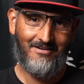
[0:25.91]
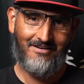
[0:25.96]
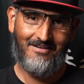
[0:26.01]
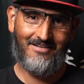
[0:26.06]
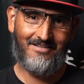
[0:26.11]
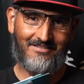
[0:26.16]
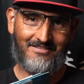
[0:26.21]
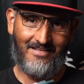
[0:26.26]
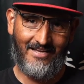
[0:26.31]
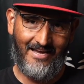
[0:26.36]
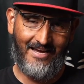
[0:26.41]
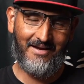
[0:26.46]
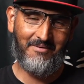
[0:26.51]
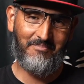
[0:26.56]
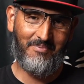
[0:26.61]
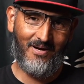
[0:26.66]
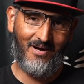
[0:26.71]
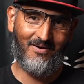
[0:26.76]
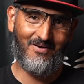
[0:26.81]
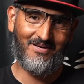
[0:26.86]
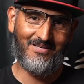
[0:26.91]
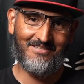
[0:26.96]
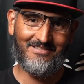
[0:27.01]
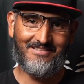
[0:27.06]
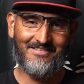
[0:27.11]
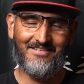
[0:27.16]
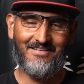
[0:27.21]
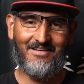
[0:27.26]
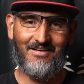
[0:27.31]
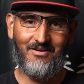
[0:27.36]
It's Lake
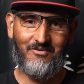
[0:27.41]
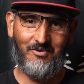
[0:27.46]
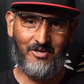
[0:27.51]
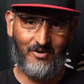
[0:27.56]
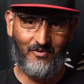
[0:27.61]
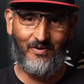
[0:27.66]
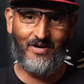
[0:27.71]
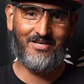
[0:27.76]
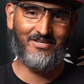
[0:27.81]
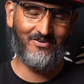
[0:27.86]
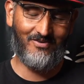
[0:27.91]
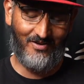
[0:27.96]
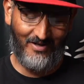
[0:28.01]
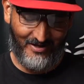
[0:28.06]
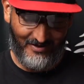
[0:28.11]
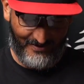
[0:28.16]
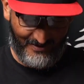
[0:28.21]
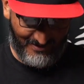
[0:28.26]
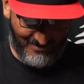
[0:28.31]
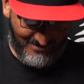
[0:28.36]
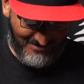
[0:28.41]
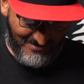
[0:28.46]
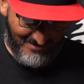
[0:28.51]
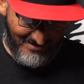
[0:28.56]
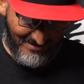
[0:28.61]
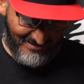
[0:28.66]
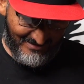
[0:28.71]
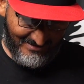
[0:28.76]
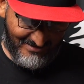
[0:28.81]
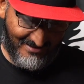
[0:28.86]
Perris recreational area,
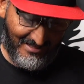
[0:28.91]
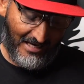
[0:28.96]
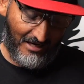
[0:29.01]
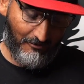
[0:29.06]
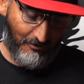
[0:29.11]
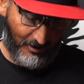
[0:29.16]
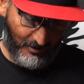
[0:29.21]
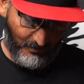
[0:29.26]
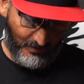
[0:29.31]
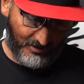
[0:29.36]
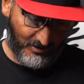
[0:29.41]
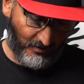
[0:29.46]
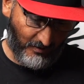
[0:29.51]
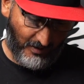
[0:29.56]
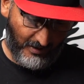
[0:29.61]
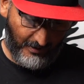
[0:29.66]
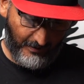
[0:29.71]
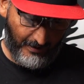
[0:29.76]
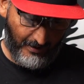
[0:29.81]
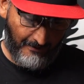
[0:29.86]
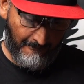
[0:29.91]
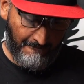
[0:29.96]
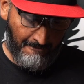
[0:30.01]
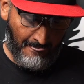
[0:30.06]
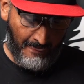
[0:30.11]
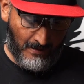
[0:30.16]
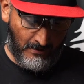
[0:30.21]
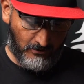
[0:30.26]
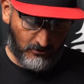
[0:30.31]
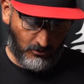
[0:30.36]
state recreational area.
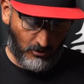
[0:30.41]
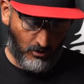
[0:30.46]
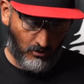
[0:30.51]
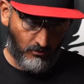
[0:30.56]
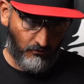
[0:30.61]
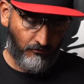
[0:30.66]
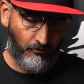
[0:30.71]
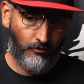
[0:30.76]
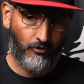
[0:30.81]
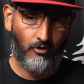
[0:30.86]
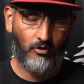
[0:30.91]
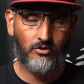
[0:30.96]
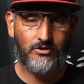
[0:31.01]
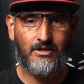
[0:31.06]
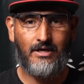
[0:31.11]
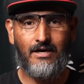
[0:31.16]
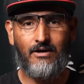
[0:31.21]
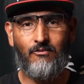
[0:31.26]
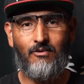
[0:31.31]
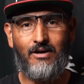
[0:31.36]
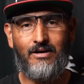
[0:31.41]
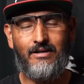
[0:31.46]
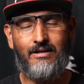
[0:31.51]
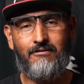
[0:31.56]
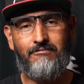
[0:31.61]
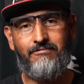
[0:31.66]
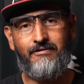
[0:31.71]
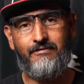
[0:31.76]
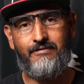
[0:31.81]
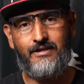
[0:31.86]
So for those that are running the
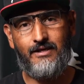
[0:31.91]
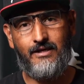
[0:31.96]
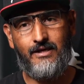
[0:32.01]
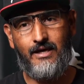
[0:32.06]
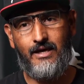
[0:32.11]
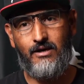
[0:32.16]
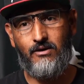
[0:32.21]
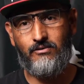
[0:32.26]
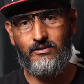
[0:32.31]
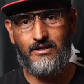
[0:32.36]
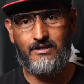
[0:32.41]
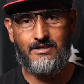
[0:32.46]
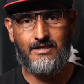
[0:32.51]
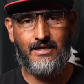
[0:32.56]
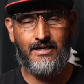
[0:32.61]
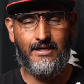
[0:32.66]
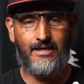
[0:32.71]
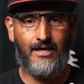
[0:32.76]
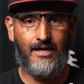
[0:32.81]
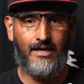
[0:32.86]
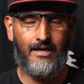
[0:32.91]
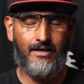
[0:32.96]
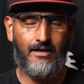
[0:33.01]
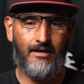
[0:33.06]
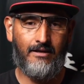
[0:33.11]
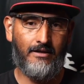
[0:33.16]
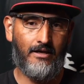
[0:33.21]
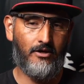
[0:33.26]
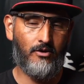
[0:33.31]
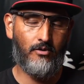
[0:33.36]
50K or the 10K
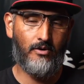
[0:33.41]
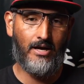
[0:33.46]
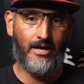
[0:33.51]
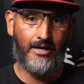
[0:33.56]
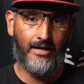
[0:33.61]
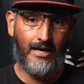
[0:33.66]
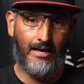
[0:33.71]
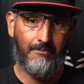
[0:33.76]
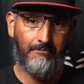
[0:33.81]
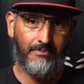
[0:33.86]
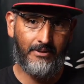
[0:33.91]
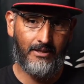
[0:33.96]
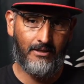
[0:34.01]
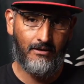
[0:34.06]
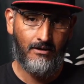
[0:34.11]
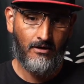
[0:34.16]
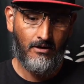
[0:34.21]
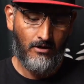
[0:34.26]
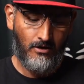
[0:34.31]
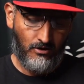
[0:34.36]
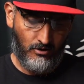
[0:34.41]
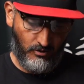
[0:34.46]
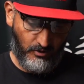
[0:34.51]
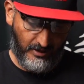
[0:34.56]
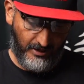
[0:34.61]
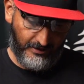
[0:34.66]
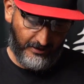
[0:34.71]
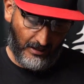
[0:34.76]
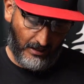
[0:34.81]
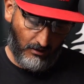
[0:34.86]
and that you're not camping, you need
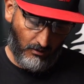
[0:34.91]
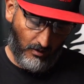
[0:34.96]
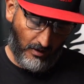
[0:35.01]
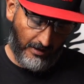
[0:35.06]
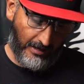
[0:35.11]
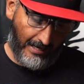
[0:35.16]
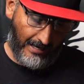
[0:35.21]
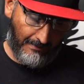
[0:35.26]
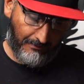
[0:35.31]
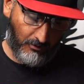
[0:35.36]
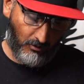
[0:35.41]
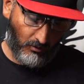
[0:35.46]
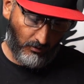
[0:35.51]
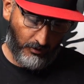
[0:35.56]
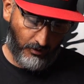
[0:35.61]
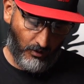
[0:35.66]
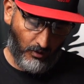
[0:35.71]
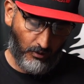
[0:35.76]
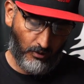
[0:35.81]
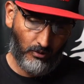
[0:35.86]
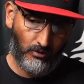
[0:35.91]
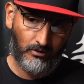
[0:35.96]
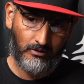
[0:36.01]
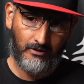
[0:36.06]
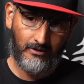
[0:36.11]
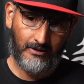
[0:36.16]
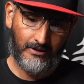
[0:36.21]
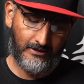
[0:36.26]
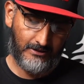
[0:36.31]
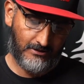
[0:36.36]
to download an app called Yodel.
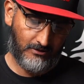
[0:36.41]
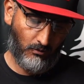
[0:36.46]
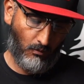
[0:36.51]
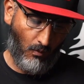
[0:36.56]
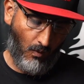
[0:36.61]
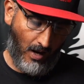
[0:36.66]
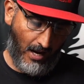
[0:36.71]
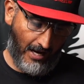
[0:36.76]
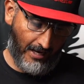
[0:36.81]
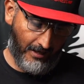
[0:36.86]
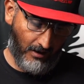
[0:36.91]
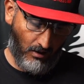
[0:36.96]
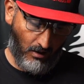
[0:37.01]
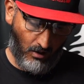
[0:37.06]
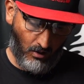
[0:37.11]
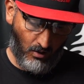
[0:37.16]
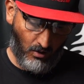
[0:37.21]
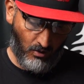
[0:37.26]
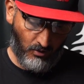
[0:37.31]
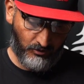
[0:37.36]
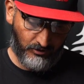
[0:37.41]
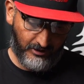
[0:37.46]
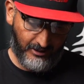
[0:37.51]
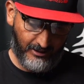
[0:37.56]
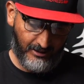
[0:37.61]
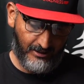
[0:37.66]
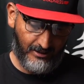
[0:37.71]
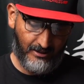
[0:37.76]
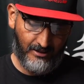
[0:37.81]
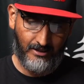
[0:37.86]
It's
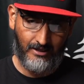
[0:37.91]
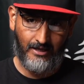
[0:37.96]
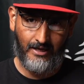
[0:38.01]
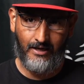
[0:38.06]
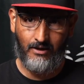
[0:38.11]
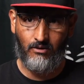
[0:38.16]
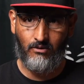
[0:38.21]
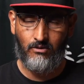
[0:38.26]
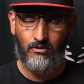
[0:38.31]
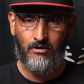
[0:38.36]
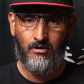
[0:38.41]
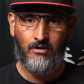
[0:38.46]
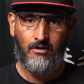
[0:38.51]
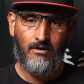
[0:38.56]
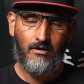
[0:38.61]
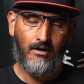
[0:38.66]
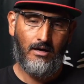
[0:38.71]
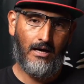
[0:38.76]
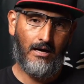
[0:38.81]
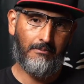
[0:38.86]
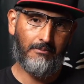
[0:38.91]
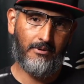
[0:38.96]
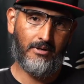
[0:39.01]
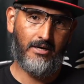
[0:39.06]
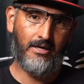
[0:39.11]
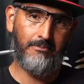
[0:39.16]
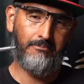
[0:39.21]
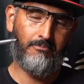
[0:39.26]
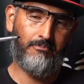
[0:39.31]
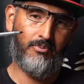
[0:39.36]
YODEL. I'm
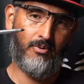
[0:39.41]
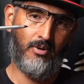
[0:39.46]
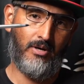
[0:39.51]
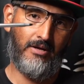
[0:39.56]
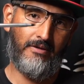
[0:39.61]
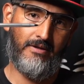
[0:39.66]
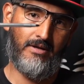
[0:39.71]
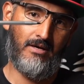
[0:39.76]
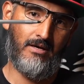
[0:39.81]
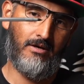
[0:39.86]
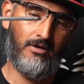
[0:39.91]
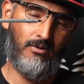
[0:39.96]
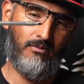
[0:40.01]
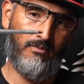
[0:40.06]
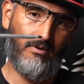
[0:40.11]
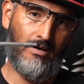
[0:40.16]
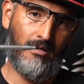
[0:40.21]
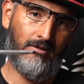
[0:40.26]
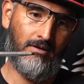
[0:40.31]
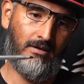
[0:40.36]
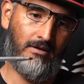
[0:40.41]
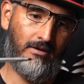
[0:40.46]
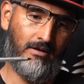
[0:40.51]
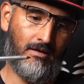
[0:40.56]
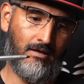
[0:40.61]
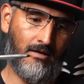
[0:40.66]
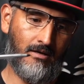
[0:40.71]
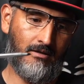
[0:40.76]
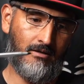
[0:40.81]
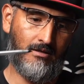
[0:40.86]
gonna put under
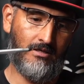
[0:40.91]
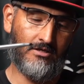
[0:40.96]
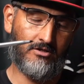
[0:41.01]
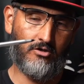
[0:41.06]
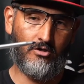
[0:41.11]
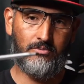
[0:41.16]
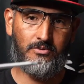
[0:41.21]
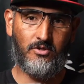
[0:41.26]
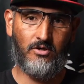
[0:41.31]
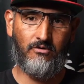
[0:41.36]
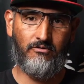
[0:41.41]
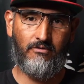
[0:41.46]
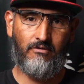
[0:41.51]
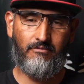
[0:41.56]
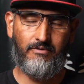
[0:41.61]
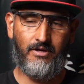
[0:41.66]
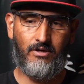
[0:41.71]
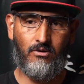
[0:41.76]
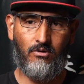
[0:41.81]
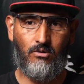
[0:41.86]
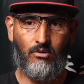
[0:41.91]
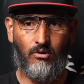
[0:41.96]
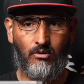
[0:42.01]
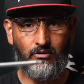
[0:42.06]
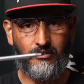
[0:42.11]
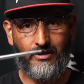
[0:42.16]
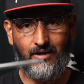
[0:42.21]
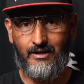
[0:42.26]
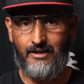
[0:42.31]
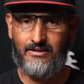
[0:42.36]
the description of the video
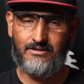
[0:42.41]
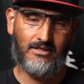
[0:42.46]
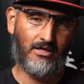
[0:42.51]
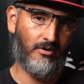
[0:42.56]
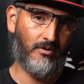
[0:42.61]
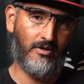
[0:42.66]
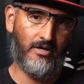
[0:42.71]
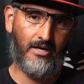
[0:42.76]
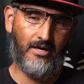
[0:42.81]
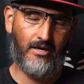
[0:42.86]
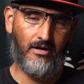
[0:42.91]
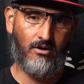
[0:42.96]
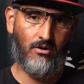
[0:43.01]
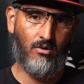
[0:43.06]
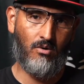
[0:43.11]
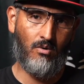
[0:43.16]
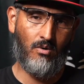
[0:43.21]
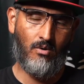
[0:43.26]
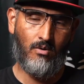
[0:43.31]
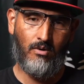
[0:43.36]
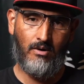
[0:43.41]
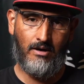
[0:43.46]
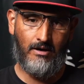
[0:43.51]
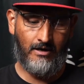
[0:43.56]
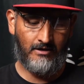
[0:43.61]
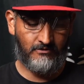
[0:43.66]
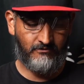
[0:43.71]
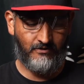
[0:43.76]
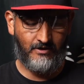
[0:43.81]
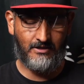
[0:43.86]
all the links that you need to know
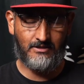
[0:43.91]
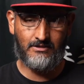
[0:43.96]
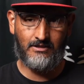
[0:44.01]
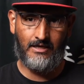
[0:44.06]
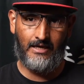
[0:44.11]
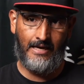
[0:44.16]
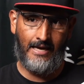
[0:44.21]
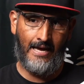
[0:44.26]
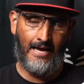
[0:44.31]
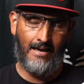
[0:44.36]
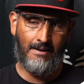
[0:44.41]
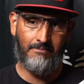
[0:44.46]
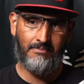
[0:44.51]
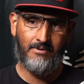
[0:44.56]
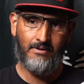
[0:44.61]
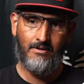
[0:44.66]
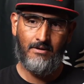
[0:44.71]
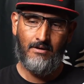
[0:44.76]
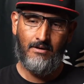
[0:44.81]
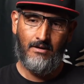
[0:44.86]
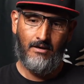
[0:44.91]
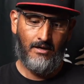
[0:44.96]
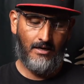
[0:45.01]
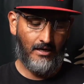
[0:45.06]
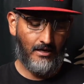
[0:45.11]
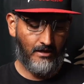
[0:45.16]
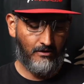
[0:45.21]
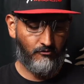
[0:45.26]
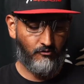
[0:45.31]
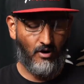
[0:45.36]
as far as the app,
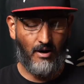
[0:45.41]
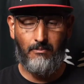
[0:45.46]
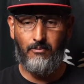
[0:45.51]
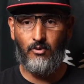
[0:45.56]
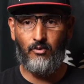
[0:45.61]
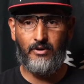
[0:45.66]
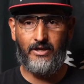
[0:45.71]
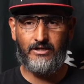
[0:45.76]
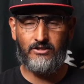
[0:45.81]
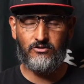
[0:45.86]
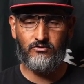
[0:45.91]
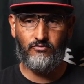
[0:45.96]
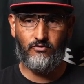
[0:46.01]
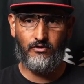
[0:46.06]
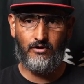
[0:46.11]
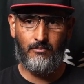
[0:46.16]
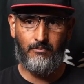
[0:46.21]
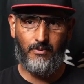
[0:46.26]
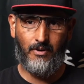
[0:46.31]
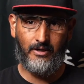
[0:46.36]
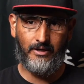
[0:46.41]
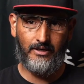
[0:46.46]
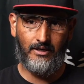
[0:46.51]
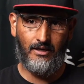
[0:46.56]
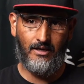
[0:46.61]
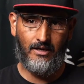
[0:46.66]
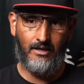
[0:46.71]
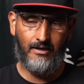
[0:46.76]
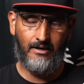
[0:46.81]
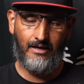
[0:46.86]
drop locations for the parking
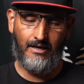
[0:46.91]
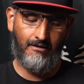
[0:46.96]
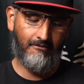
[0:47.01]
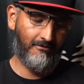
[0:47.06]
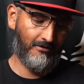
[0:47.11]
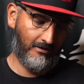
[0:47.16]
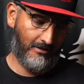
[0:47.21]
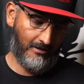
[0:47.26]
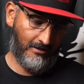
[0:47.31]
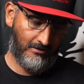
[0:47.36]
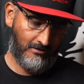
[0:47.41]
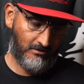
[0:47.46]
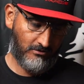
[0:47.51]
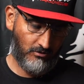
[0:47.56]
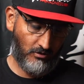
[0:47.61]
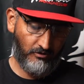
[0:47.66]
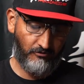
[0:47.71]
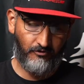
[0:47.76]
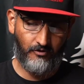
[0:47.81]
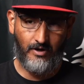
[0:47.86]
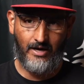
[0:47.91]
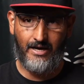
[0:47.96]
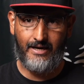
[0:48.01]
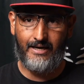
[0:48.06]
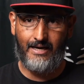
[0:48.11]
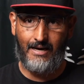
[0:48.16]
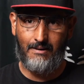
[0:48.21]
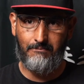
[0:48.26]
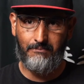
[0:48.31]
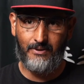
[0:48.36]
lot, everything. So if you're not
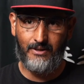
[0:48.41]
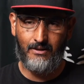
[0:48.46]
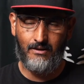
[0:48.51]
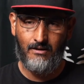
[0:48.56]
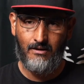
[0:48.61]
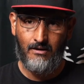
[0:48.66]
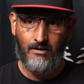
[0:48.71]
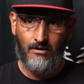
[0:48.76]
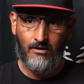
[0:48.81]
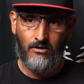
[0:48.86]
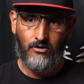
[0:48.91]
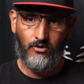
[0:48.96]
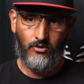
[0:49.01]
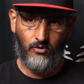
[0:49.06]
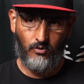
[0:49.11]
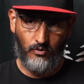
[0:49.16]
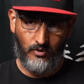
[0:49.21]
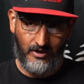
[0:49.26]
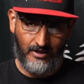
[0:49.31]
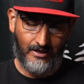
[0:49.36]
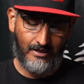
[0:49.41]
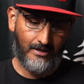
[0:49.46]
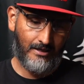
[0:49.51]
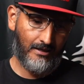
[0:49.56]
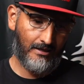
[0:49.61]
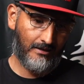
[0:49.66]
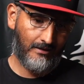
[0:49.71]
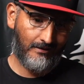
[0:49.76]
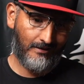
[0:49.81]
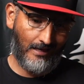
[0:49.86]
camping, you need
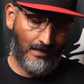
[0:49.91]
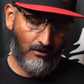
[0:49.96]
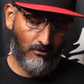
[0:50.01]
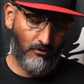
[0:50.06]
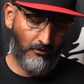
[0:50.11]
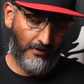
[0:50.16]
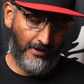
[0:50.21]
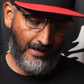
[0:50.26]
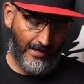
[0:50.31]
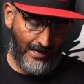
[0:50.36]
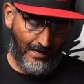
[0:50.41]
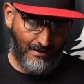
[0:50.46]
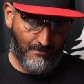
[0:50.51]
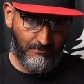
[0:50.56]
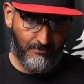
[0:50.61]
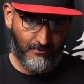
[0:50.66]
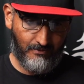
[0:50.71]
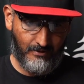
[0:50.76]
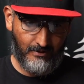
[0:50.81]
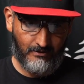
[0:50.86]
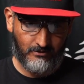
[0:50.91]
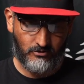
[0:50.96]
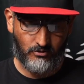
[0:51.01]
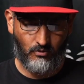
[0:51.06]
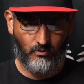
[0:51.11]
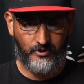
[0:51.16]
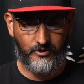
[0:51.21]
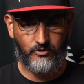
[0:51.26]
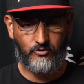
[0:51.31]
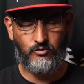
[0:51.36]
to download the app. So
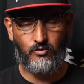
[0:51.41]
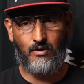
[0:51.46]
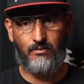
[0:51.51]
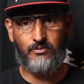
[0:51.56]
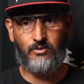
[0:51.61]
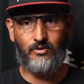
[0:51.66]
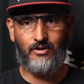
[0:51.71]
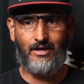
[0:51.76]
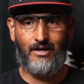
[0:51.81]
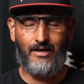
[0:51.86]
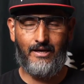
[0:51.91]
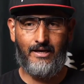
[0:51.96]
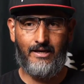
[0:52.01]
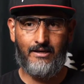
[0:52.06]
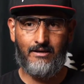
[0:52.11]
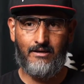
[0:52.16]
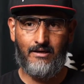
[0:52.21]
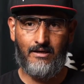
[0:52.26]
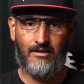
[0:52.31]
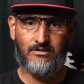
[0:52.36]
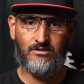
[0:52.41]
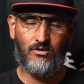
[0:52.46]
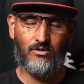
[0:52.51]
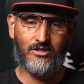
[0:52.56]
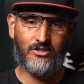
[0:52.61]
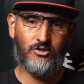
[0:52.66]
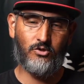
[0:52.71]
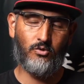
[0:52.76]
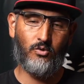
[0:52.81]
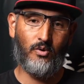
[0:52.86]
when you show up to the lake, as long
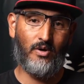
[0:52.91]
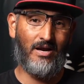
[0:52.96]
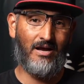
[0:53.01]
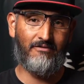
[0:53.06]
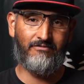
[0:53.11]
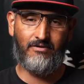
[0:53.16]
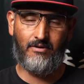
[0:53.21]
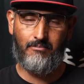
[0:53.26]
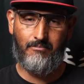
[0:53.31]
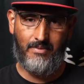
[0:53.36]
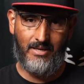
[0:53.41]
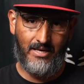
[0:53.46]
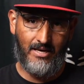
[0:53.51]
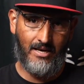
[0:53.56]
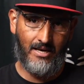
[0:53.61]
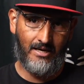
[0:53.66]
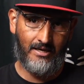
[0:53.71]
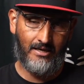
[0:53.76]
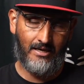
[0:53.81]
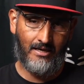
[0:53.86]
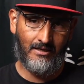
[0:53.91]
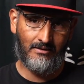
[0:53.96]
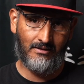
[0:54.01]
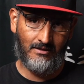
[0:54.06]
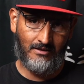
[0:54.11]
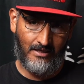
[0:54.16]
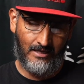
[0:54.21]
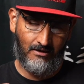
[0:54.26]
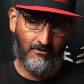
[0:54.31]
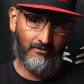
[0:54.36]
as you do it after midnight on
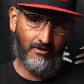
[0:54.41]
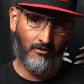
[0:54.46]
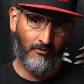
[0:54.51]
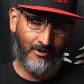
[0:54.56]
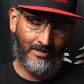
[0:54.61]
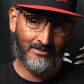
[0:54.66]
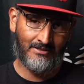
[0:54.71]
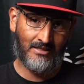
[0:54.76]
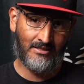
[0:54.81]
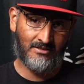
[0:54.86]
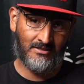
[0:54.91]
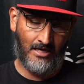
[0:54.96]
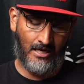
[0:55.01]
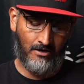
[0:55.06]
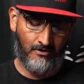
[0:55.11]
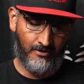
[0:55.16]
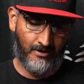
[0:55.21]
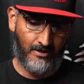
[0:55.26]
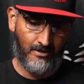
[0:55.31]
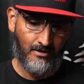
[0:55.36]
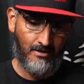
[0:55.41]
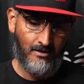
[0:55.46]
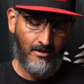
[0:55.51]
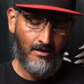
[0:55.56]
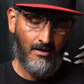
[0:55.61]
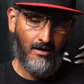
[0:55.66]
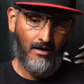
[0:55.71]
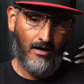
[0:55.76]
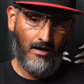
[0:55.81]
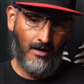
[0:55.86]
the date of the race on Saturday,
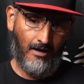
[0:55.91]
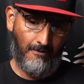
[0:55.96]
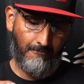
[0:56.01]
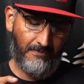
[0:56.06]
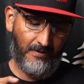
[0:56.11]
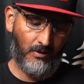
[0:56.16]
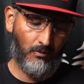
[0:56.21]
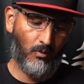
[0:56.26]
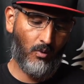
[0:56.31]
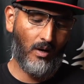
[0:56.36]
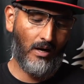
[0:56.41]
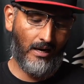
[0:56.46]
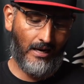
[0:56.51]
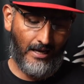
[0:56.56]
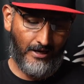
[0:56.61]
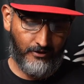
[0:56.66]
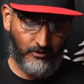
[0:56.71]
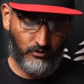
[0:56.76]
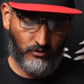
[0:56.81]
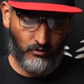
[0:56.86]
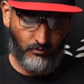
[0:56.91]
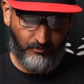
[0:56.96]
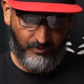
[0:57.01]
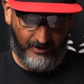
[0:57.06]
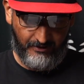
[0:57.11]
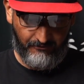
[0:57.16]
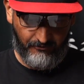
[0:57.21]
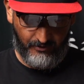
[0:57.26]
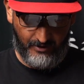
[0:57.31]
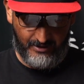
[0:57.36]
it will allow you to
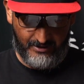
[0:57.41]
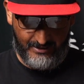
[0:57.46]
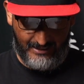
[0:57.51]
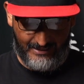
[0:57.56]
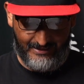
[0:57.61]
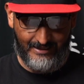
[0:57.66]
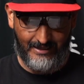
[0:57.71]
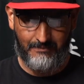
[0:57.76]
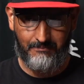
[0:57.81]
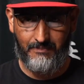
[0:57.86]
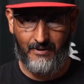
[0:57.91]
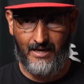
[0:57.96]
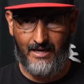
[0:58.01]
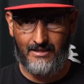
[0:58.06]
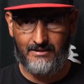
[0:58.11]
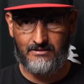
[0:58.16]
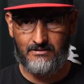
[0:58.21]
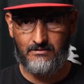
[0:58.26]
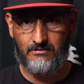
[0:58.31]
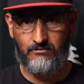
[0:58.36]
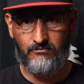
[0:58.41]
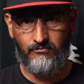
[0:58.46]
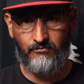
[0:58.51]
pay for the 10-day pass.